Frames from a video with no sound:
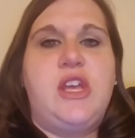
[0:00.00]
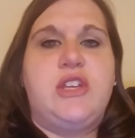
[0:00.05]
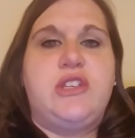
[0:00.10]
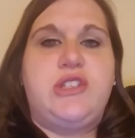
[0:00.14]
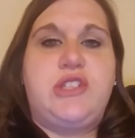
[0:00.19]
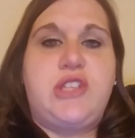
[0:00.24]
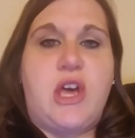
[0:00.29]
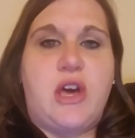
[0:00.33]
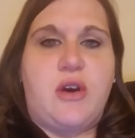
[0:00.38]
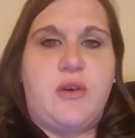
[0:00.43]

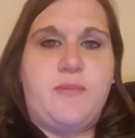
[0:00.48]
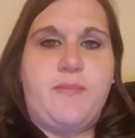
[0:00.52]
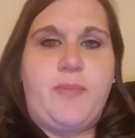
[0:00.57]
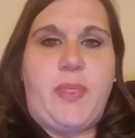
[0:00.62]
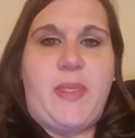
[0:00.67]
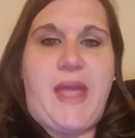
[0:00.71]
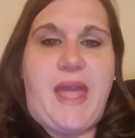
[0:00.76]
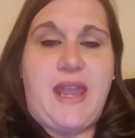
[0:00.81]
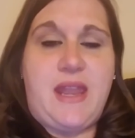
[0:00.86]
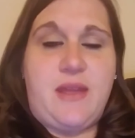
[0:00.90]
So,
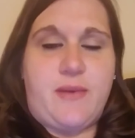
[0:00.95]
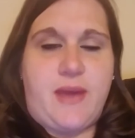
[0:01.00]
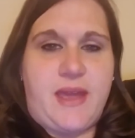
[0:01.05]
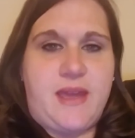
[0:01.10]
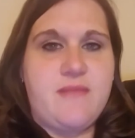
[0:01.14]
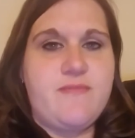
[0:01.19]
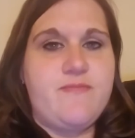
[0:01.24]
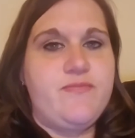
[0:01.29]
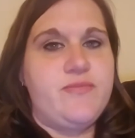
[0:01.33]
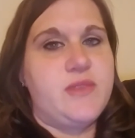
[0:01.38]

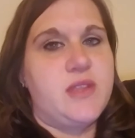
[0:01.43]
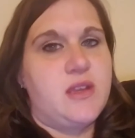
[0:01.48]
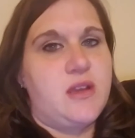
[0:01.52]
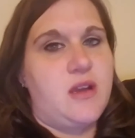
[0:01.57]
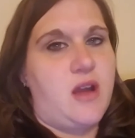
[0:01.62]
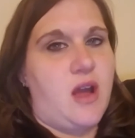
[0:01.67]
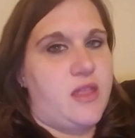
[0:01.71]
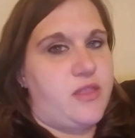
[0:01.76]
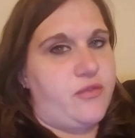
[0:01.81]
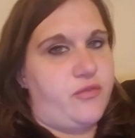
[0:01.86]
anyway,
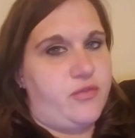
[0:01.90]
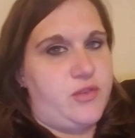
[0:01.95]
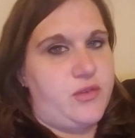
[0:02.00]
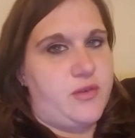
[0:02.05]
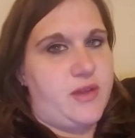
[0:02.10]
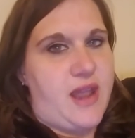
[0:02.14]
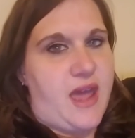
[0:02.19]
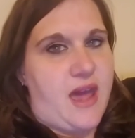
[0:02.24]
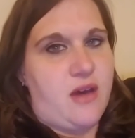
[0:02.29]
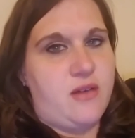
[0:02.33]
got the
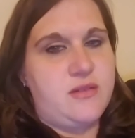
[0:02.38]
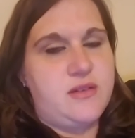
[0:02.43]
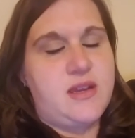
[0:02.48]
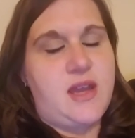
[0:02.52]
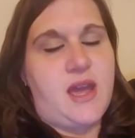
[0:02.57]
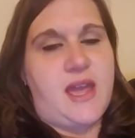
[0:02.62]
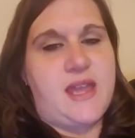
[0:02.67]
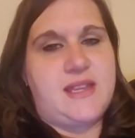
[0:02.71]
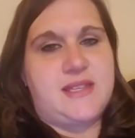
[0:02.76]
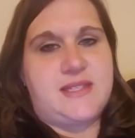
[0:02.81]
fluid out.
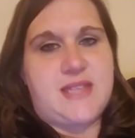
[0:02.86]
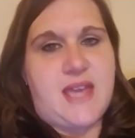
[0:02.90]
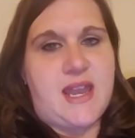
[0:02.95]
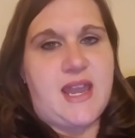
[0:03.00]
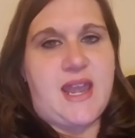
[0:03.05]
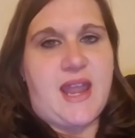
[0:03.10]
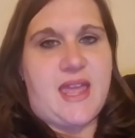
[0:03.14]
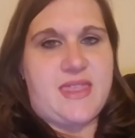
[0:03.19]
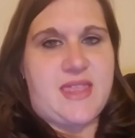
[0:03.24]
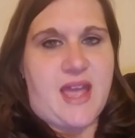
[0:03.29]
I
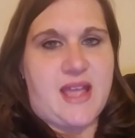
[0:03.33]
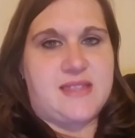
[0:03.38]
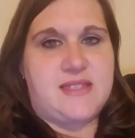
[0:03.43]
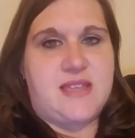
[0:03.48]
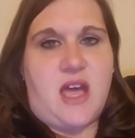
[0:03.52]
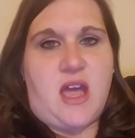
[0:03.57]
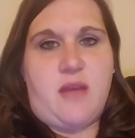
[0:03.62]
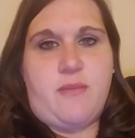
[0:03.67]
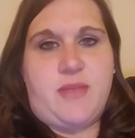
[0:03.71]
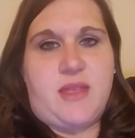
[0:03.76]
decided at that
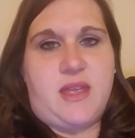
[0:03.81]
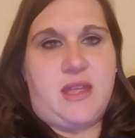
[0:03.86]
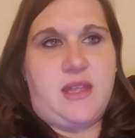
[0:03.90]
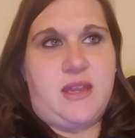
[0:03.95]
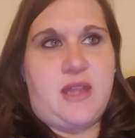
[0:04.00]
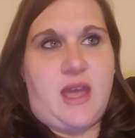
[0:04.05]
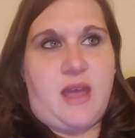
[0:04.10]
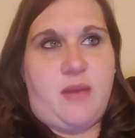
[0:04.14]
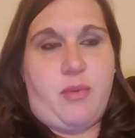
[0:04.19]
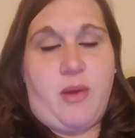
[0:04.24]
time
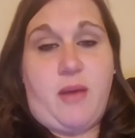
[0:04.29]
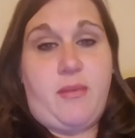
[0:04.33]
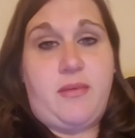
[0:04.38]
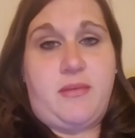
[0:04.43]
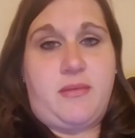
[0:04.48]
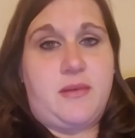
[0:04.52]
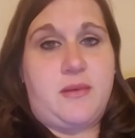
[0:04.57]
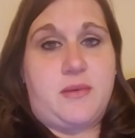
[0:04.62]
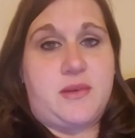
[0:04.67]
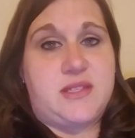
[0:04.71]
that I
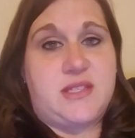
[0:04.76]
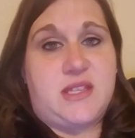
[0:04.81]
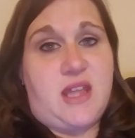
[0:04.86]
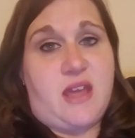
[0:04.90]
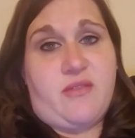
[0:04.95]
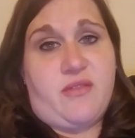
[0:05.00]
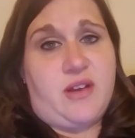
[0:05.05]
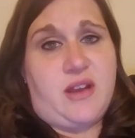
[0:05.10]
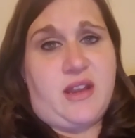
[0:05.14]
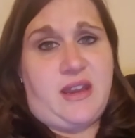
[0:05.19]
probably wasn't
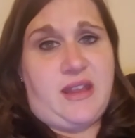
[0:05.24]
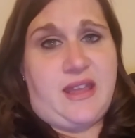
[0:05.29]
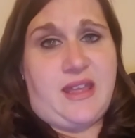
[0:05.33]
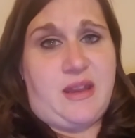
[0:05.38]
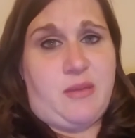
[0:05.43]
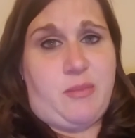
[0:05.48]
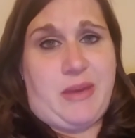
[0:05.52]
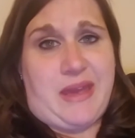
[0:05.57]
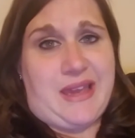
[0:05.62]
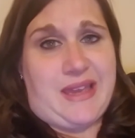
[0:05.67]
ever going to
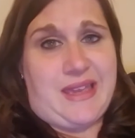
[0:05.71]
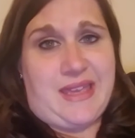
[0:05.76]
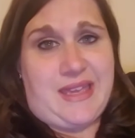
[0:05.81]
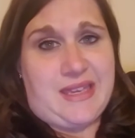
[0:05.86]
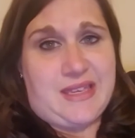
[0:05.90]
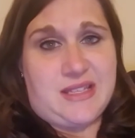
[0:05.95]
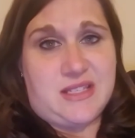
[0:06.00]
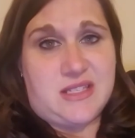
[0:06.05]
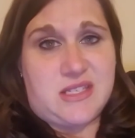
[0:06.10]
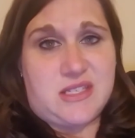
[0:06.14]
get it back
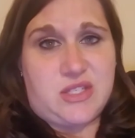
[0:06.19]
in.